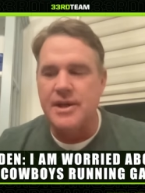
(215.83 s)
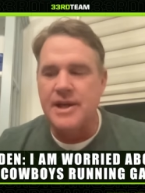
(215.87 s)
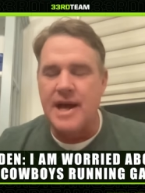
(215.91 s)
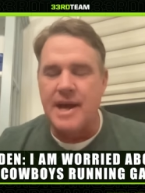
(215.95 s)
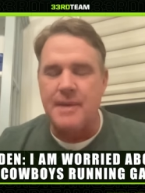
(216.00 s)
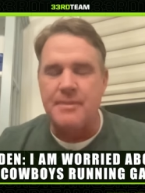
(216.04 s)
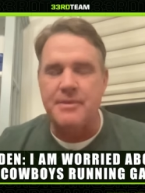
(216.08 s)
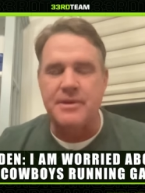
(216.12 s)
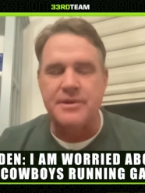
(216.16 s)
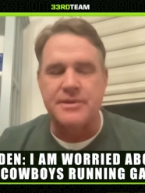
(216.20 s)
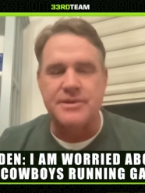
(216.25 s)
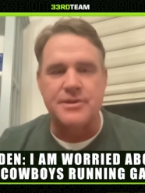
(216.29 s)

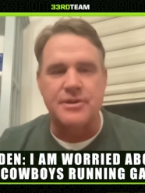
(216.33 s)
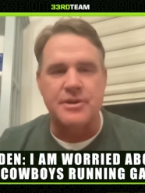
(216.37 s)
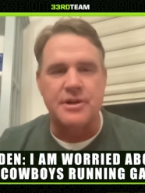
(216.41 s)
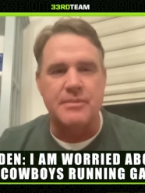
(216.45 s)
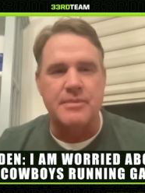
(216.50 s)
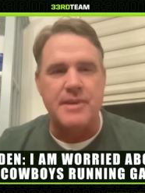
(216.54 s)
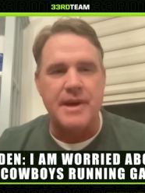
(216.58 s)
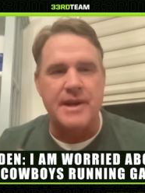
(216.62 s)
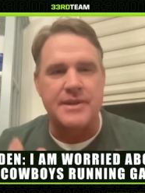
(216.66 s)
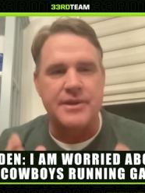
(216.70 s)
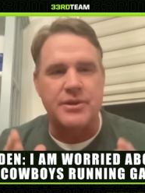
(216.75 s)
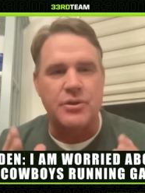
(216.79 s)
I'm concerned
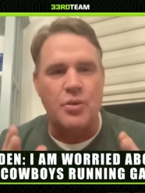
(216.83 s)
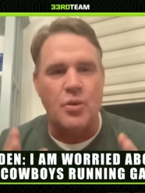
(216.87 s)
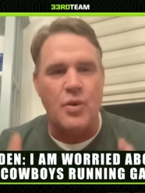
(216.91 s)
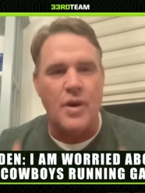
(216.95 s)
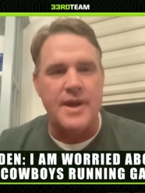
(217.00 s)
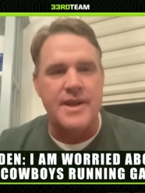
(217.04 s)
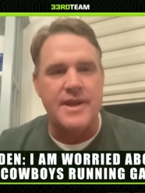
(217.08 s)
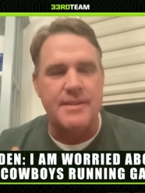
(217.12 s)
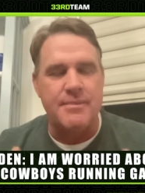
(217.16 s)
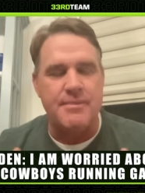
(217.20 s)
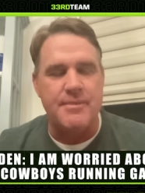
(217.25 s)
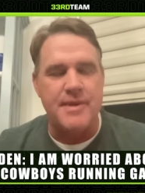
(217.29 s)
about their
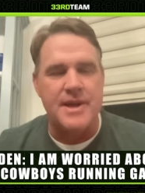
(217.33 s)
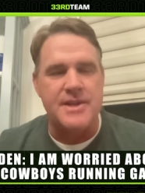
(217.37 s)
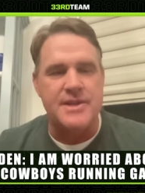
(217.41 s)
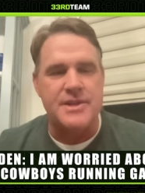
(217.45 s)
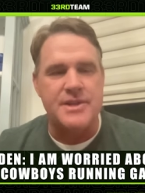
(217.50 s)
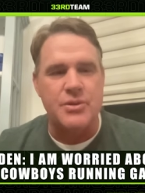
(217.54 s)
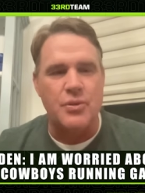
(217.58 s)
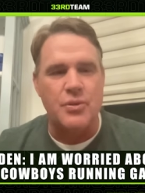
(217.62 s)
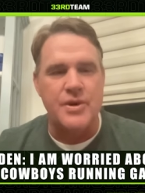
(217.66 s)
one dimension.